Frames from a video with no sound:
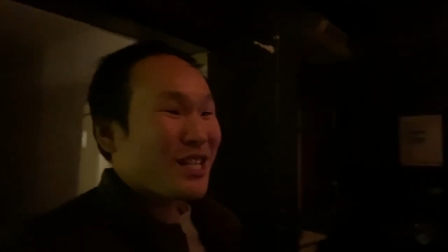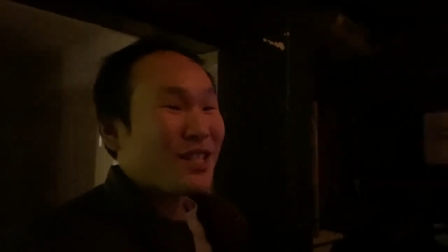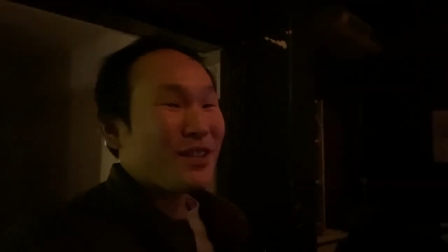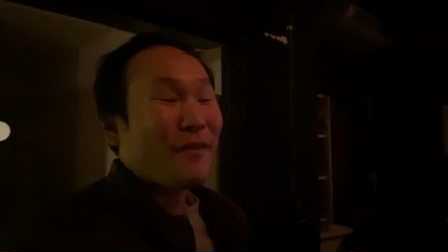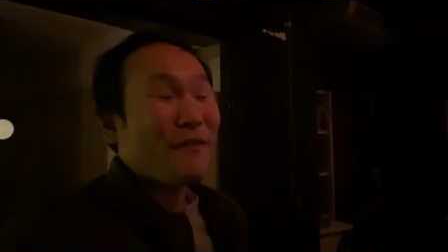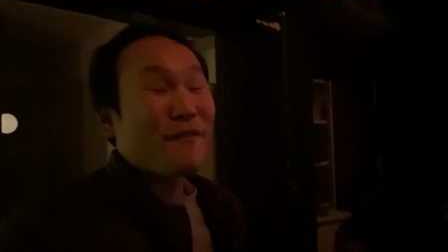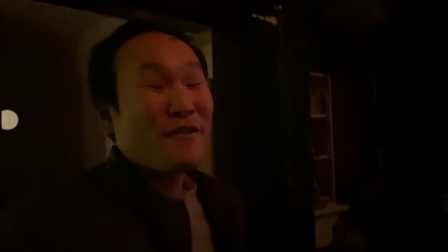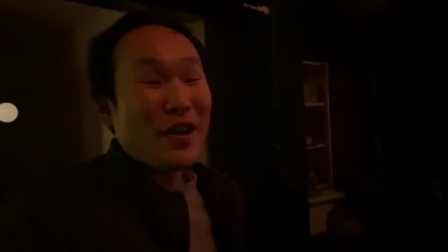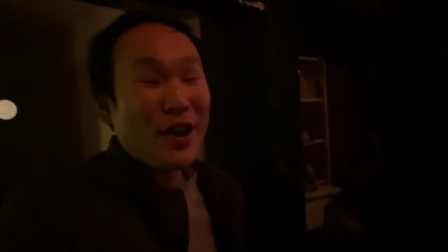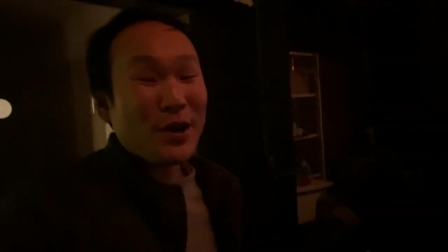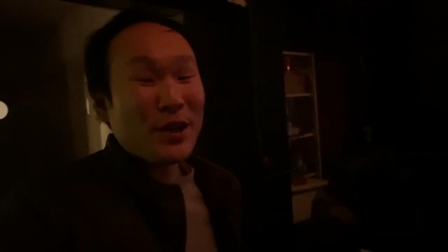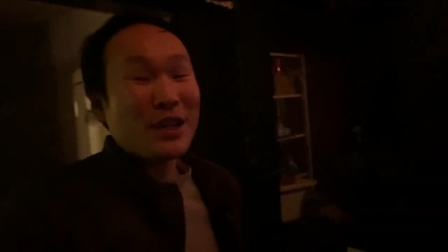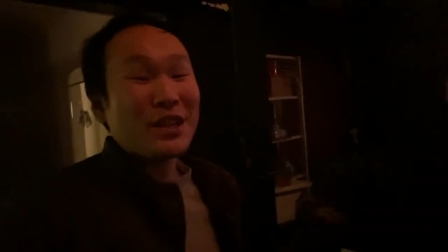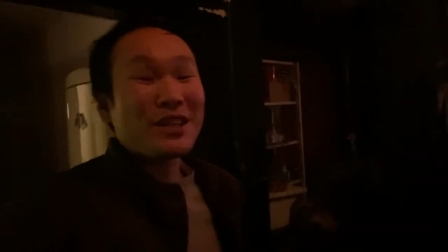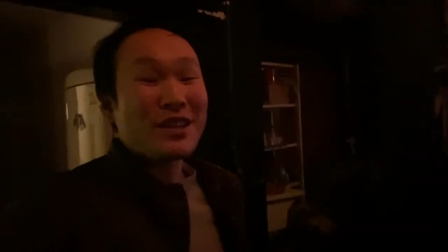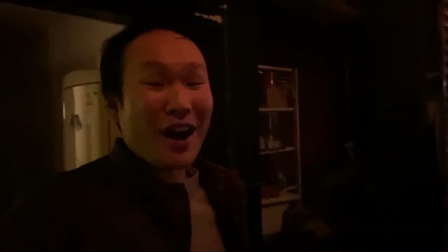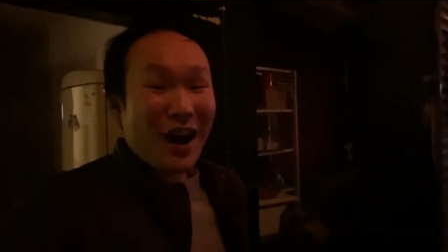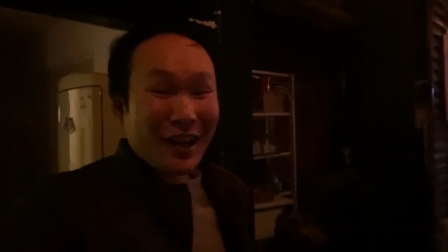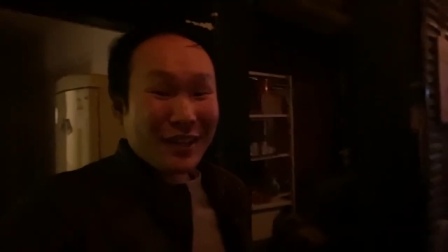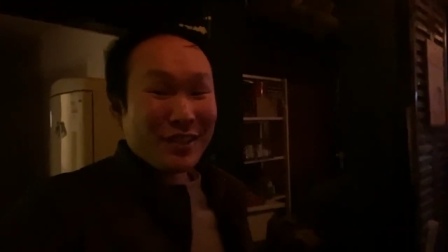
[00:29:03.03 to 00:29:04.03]
a very
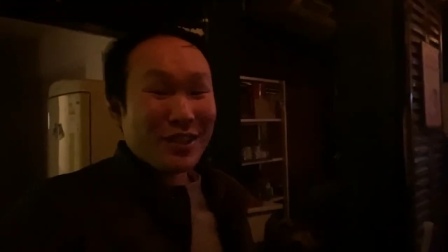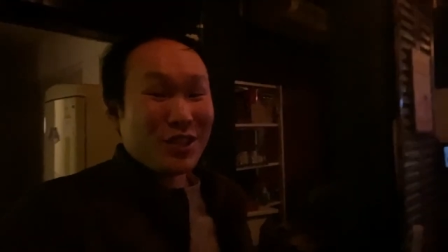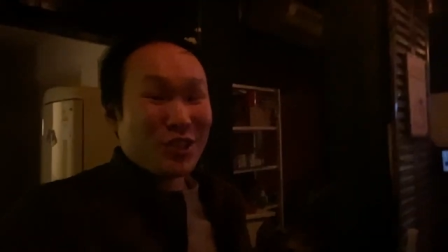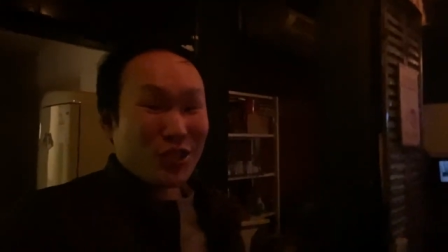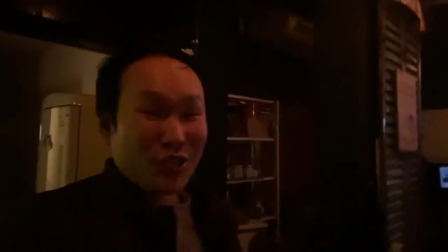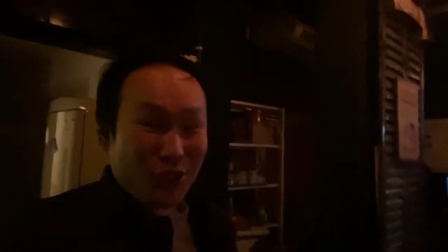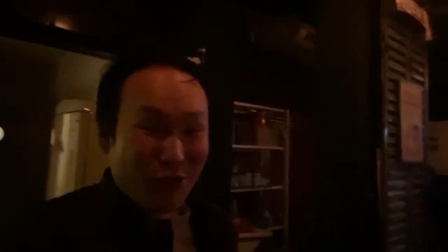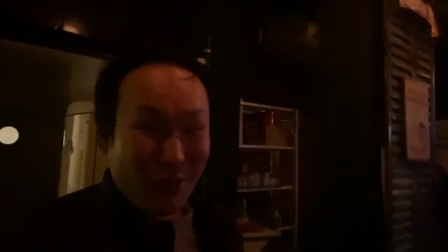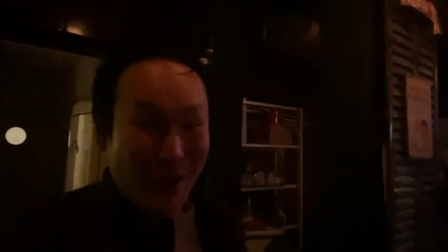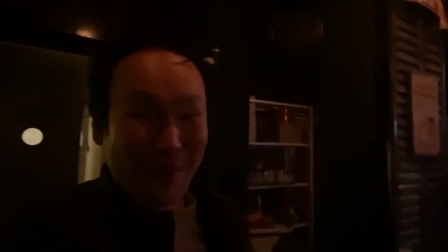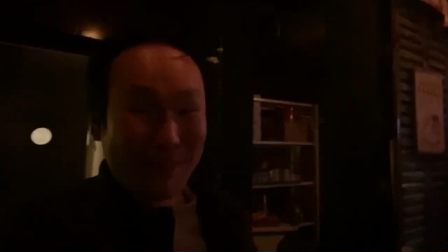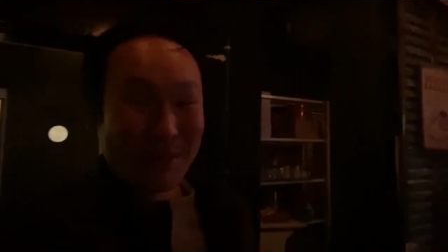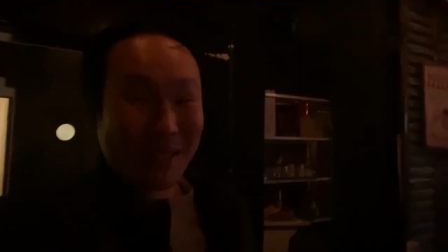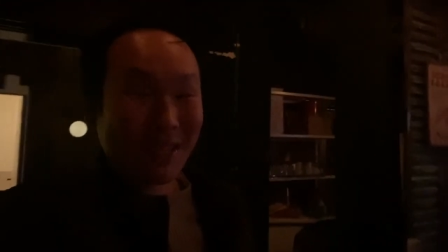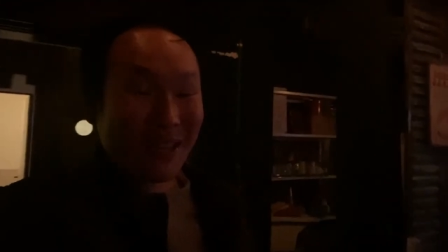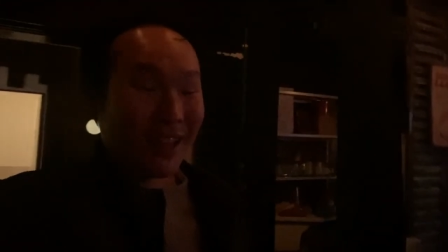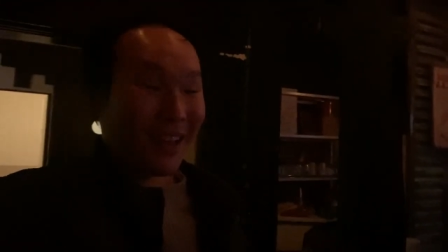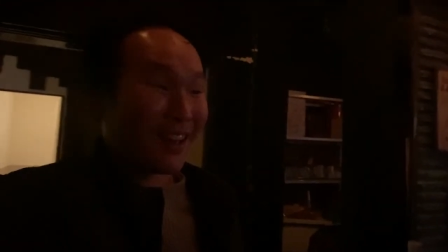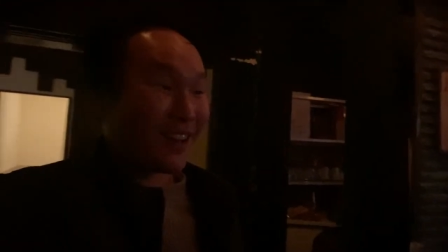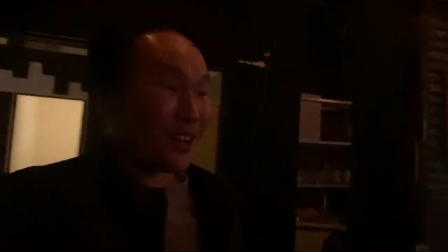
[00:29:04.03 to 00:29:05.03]
nondescript
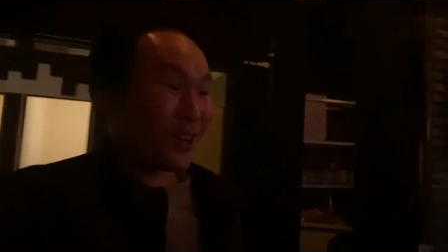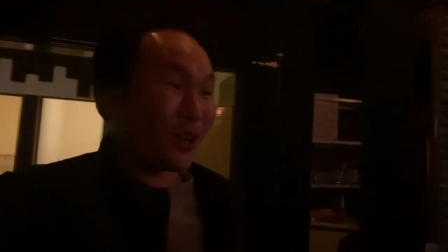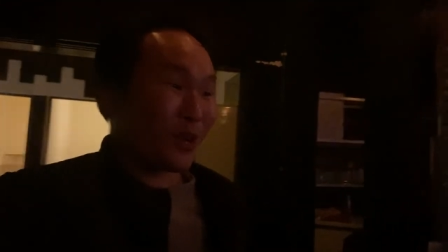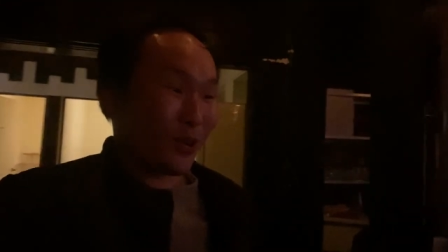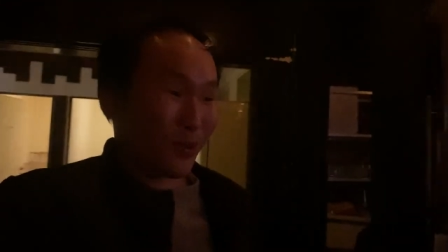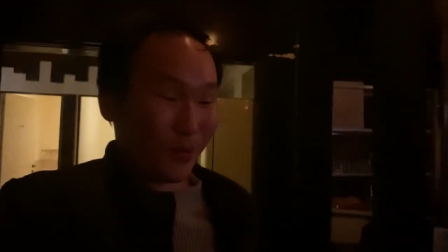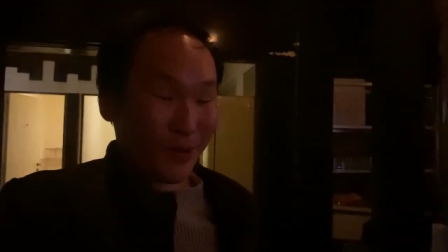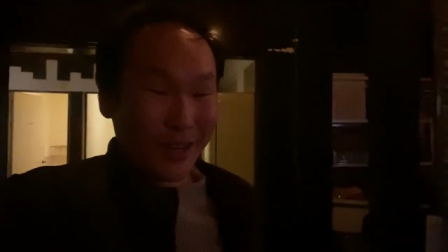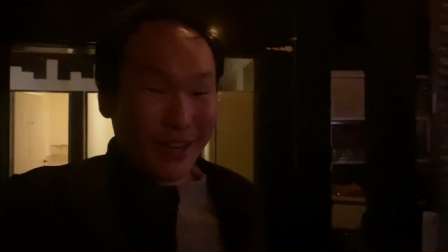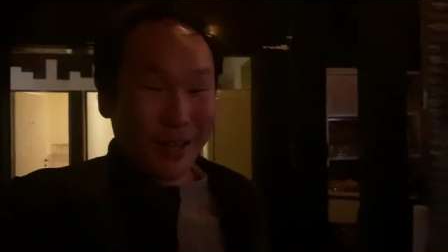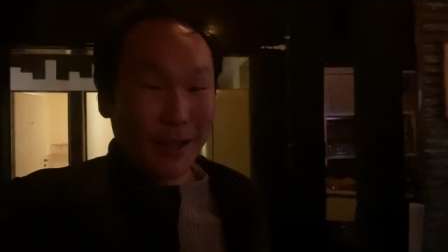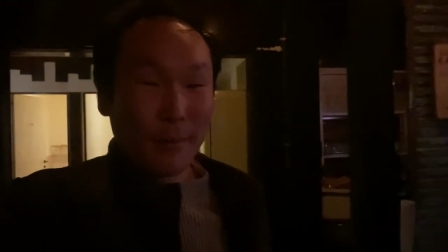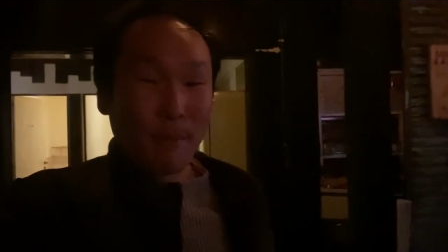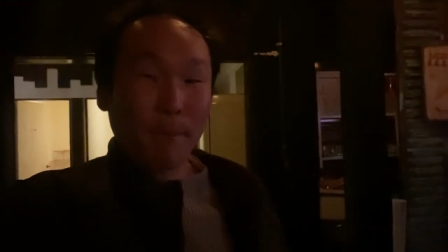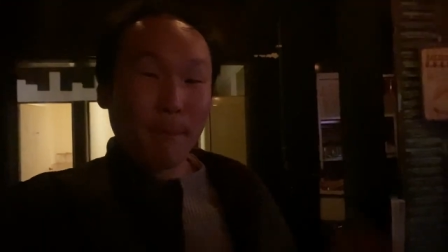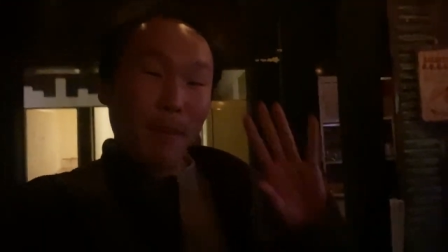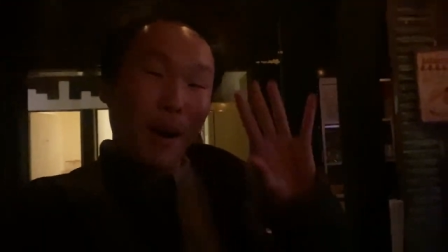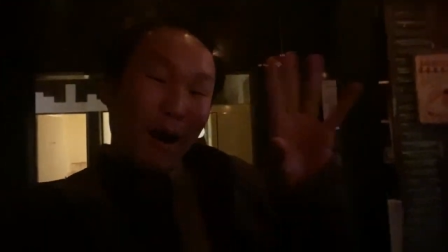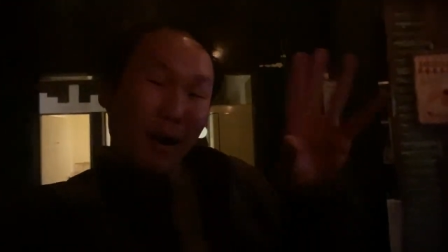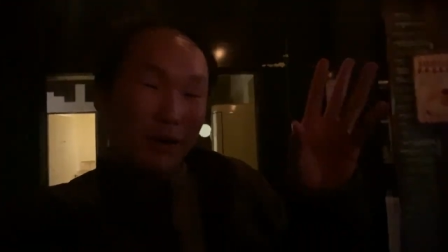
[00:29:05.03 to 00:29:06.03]
Korean
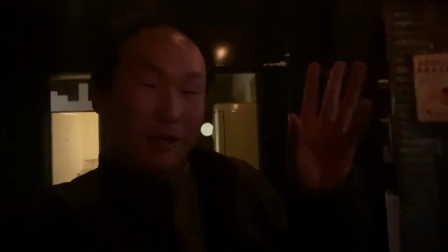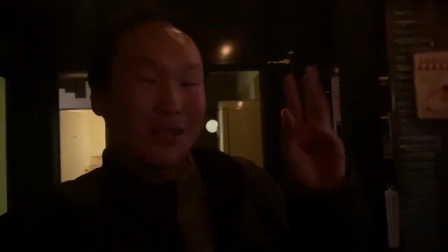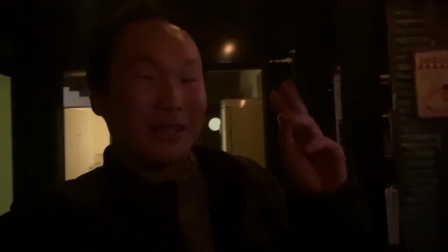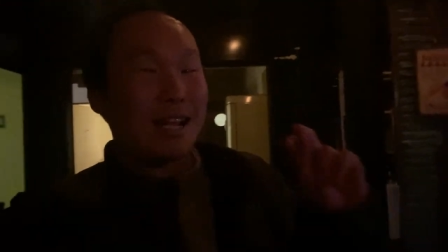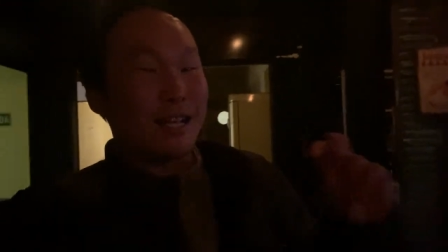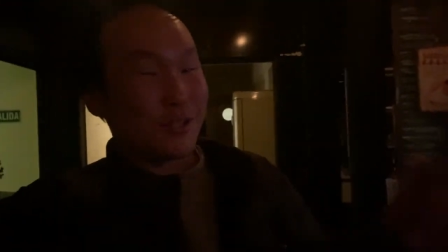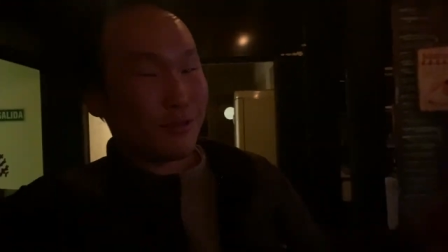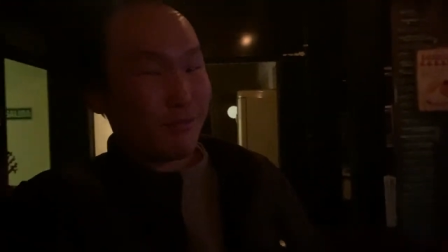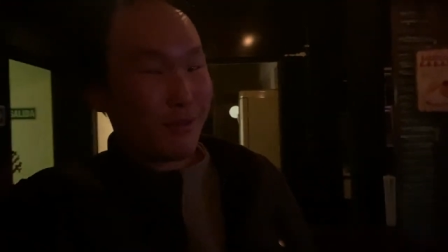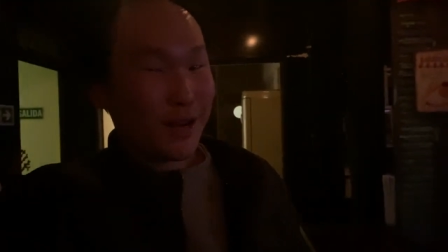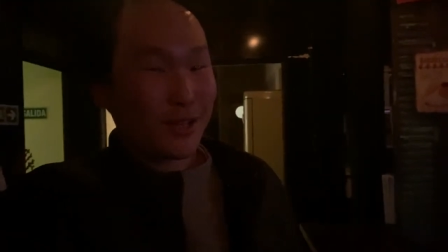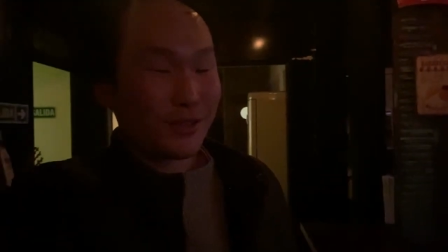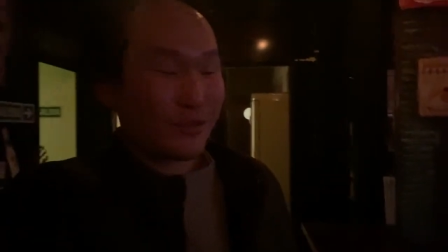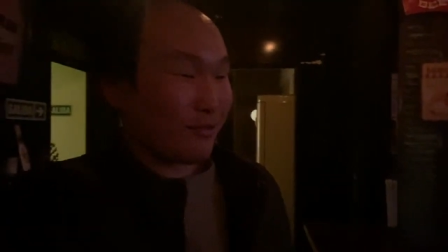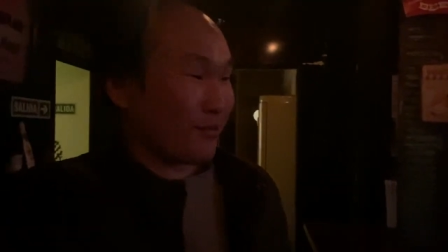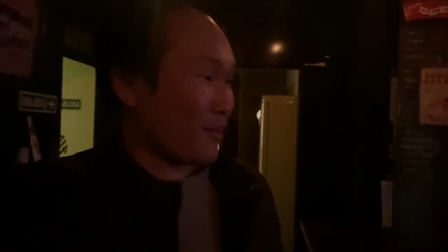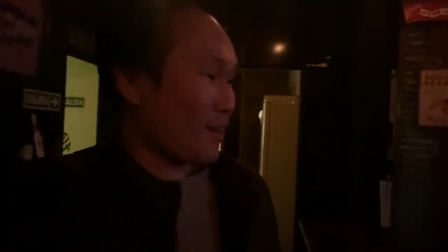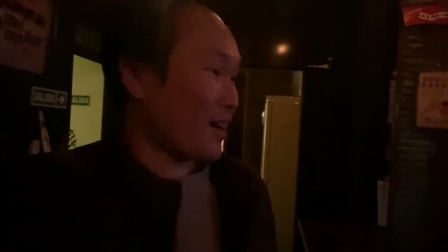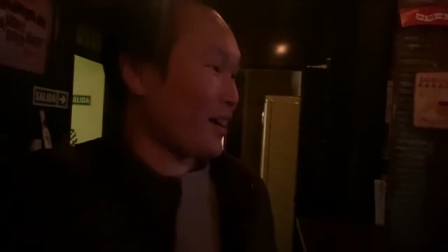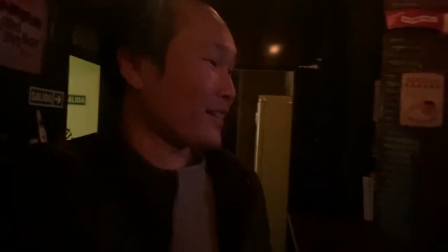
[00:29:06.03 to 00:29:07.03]
bar slash
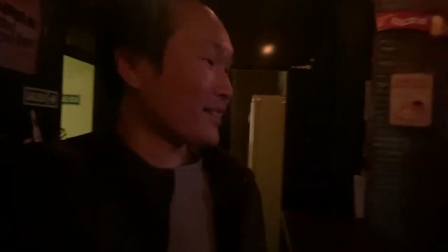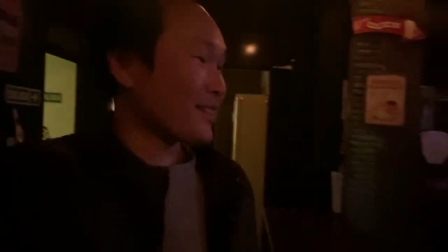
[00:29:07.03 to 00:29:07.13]
restaurant.